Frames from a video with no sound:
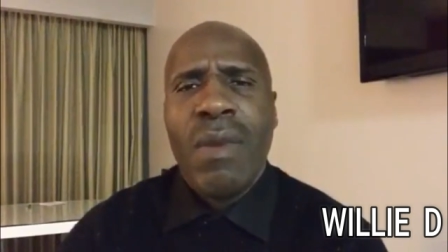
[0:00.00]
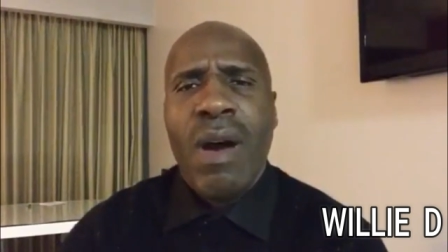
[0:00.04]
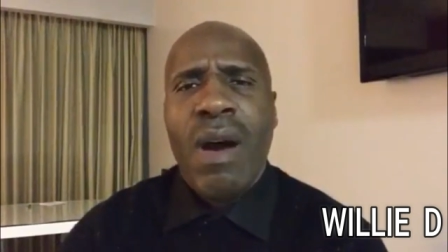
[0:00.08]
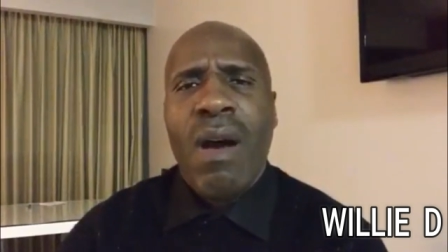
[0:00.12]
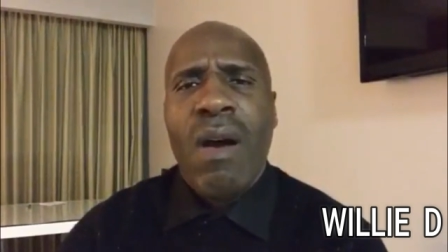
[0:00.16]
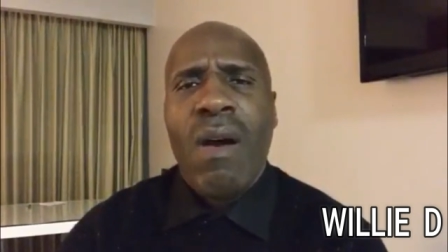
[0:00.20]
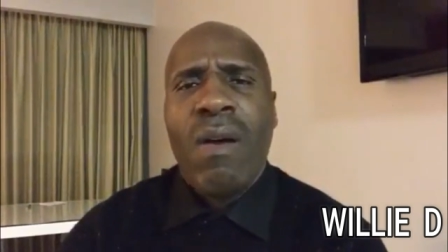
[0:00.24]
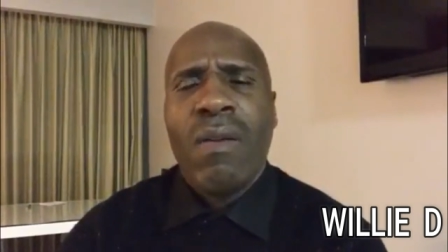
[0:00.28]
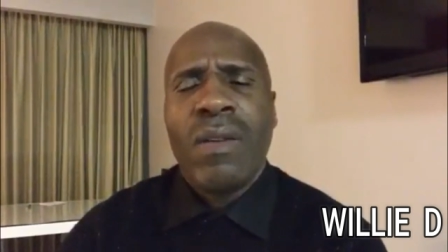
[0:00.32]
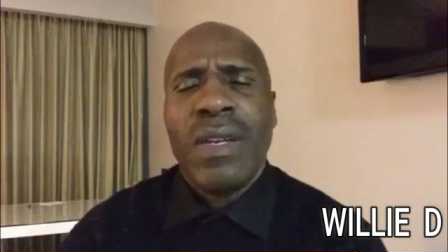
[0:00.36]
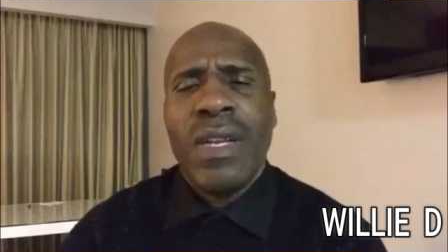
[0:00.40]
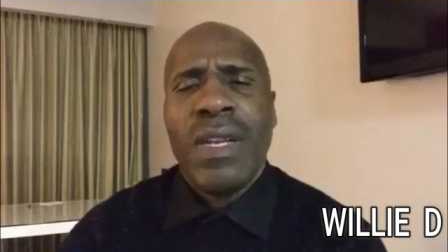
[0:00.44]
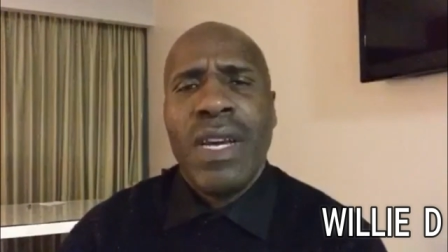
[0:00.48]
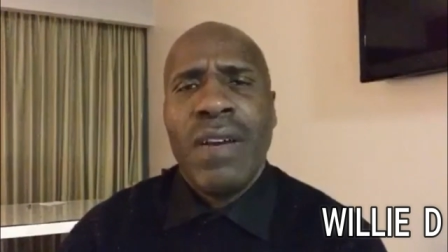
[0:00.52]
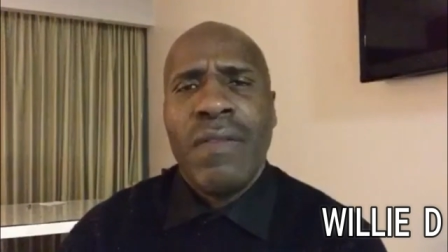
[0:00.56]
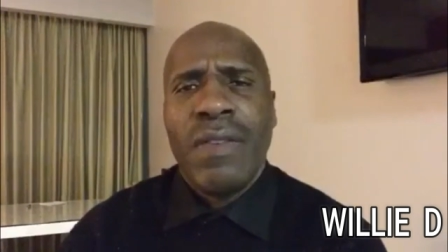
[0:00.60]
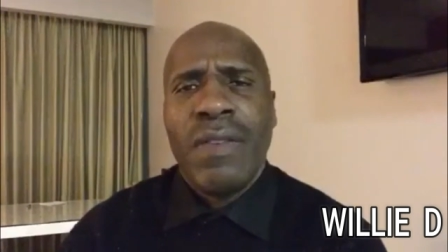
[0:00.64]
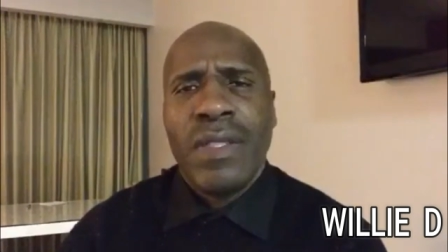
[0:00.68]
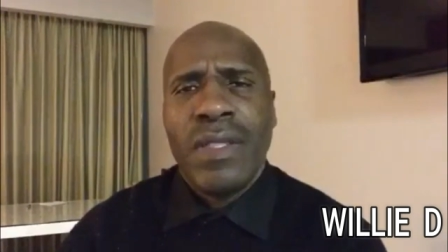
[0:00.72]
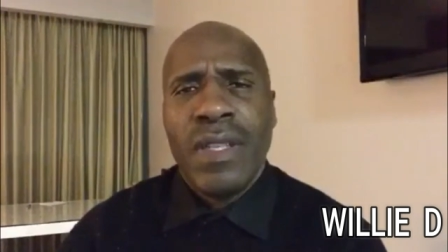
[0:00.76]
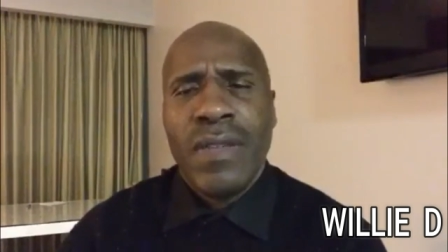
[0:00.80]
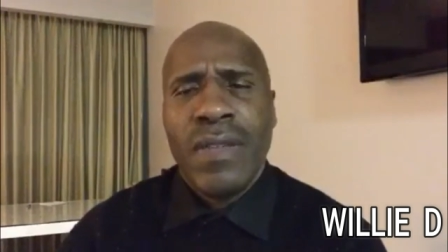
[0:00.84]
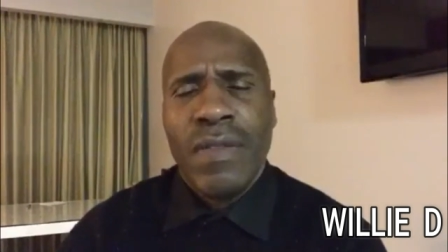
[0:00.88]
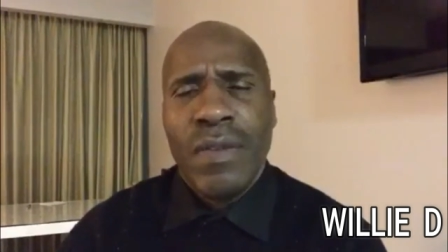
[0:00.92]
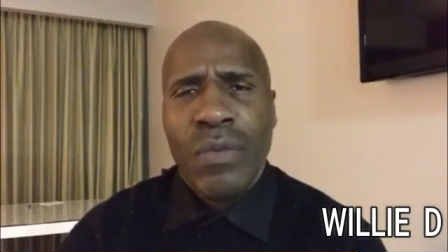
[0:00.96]
all
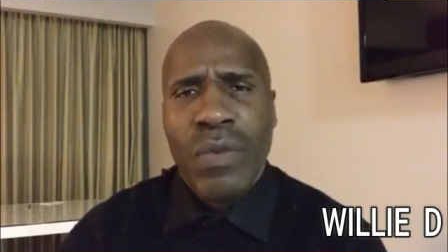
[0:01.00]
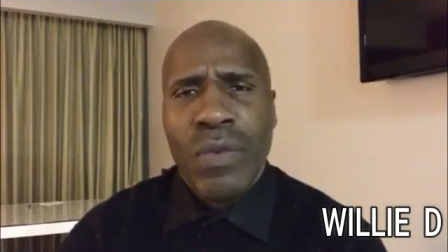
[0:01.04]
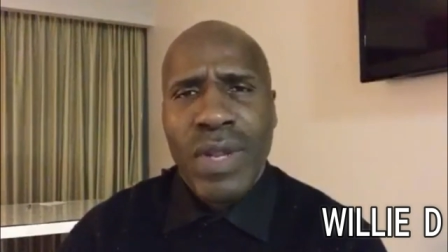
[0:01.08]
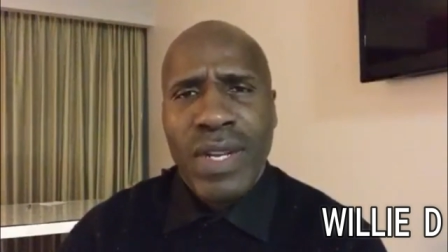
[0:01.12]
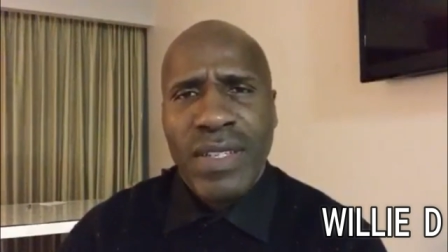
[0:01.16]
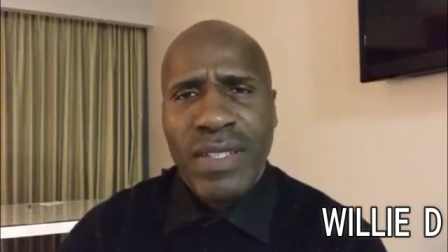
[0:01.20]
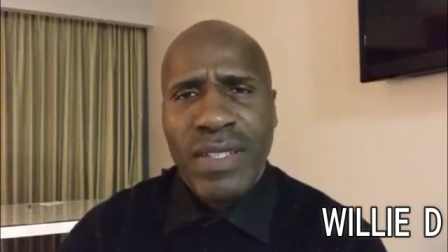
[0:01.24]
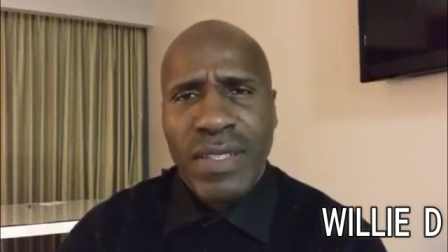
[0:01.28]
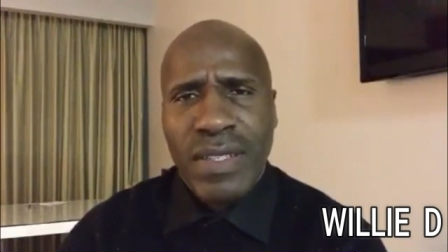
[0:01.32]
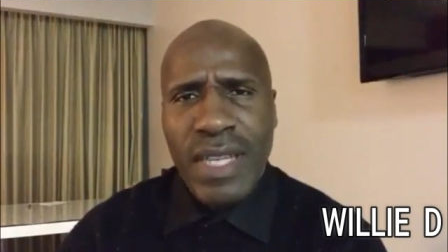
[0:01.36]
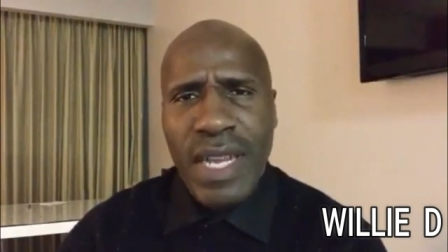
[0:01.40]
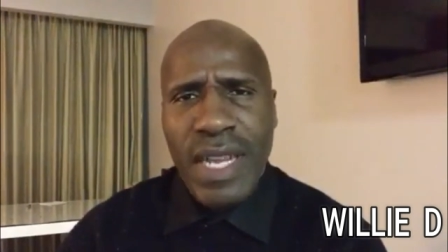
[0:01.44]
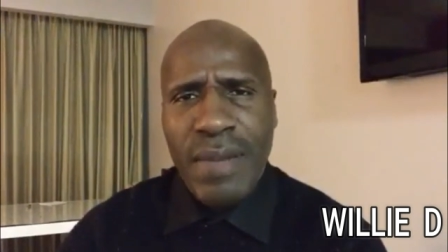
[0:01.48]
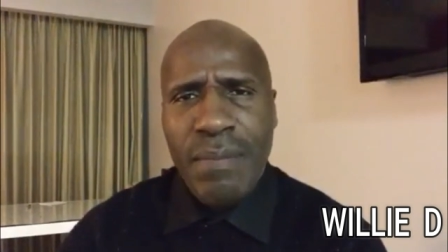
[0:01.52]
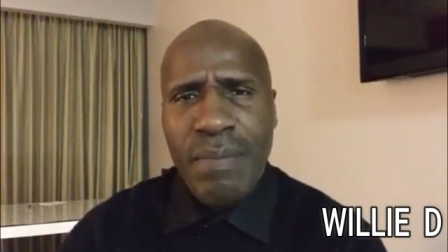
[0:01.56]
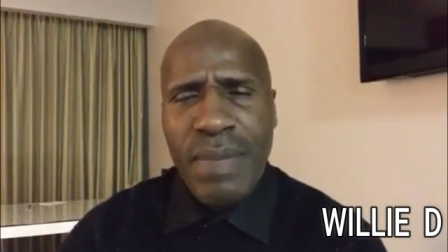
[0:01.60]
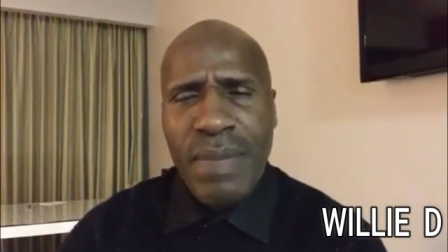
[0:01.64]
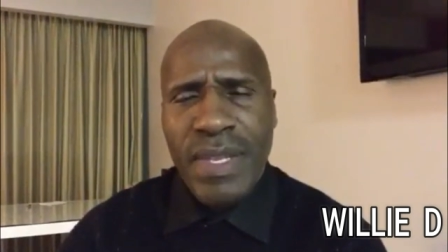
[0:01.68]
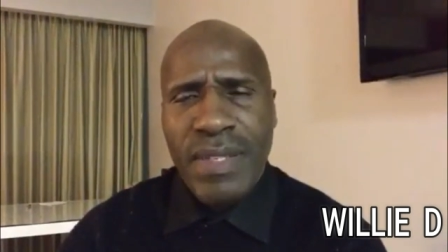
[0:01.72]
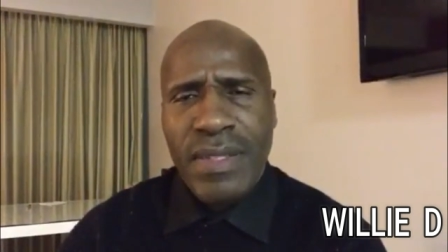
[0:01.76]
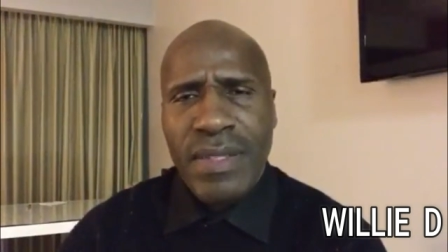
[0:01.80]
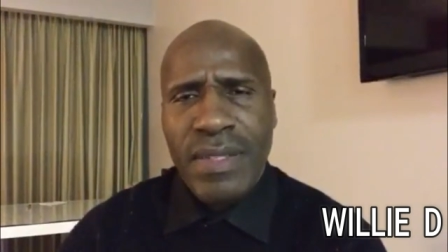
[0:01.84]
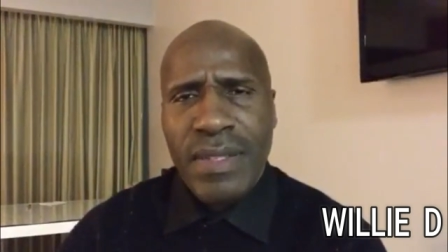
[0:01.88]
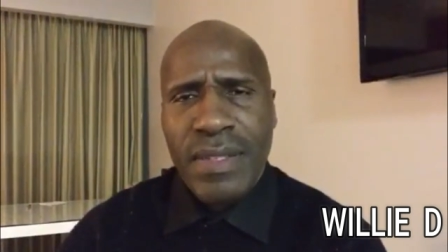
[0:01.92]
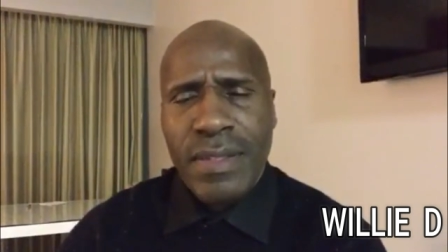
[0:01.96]
levels of the real estate
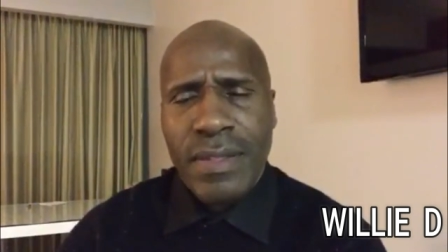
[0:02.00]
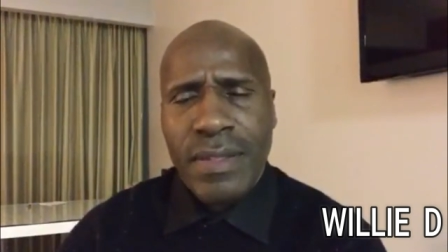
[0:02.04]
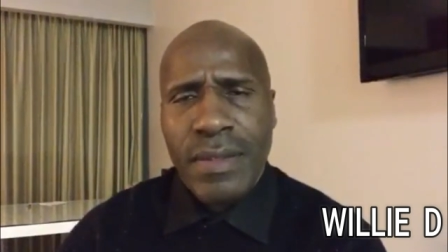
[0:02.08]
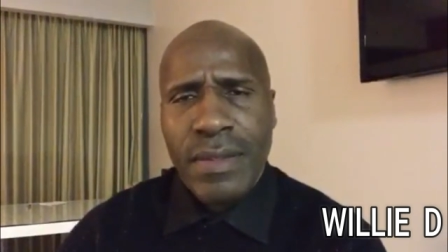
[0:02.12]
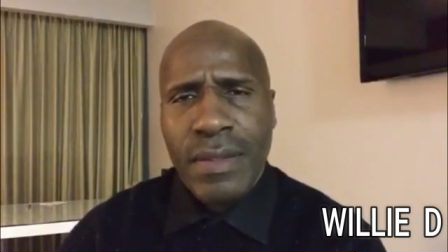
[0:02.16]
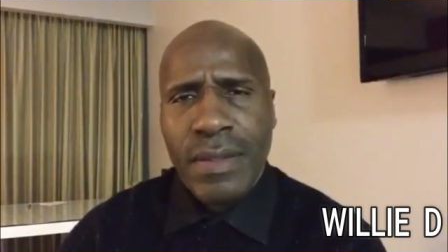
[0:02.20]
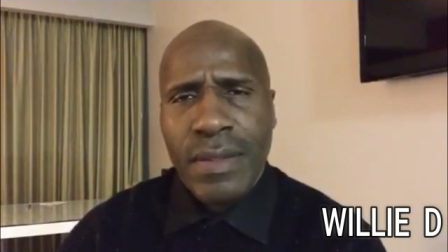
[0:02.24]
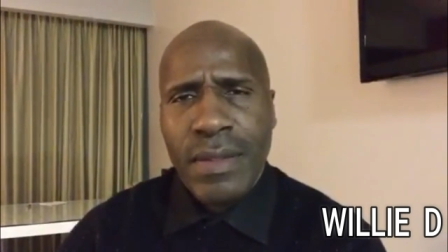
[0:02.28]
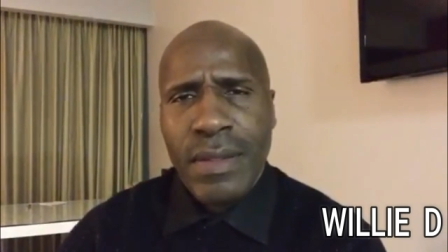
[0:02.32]
business,